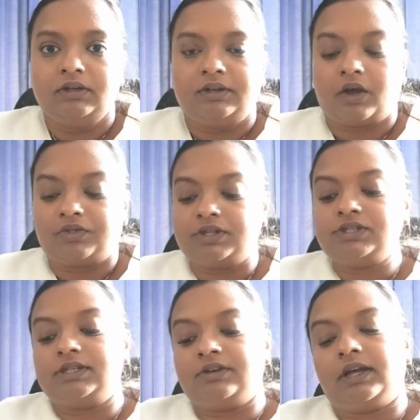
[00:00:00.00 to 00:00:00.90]
Now,
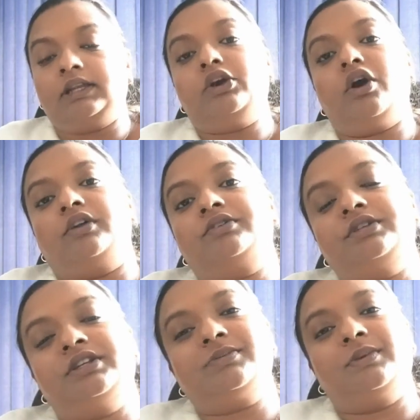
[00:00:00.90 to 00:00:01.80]
this directly
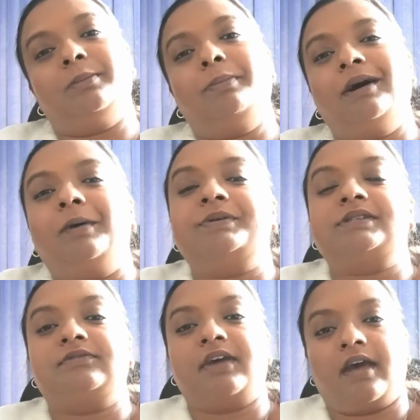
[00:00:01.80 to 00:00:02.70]
contradicts with the
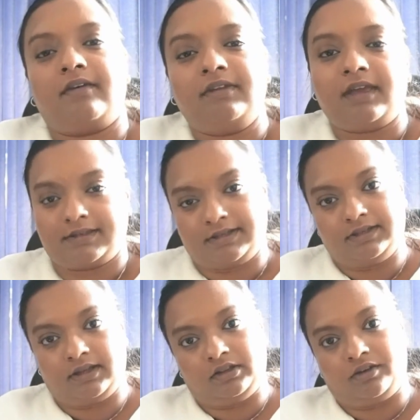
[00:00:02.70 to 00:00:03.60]
purpose of having
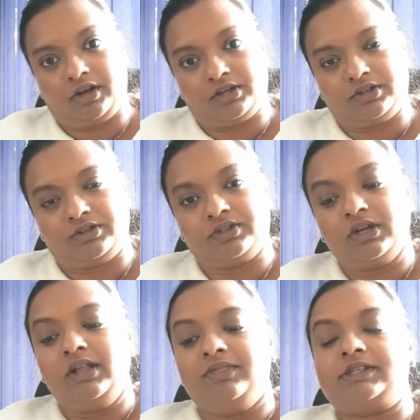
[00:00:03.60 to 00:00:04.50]
asset declarations,
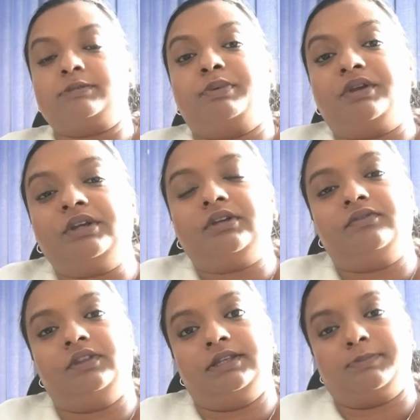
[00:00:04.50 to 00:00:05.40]
the spirit
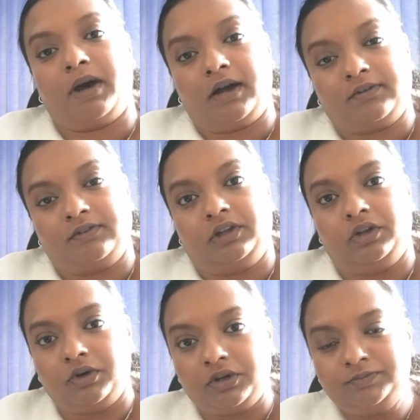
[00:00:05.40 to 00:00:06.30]
of this part of the
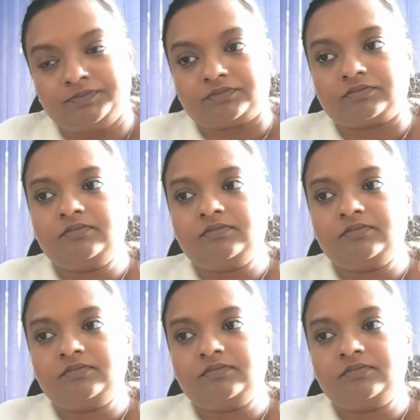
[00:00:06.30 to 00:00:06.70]
law,